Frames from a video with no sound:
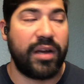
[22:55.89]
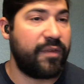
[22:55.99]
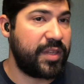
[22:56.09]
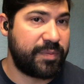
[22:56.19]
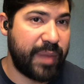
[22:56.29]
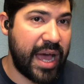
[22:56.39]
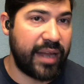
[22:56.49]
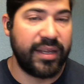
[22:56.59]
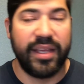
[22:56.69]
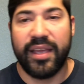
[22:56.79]
of this
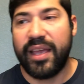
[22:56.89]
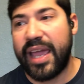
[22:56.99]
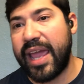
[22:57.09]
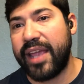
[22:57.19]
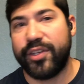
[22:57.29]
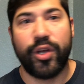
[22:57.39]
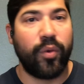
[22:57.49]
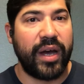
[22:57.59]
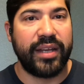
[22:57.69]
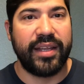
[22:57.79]
bot. Hey, you know
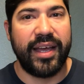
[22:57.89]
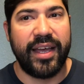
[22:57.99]
what?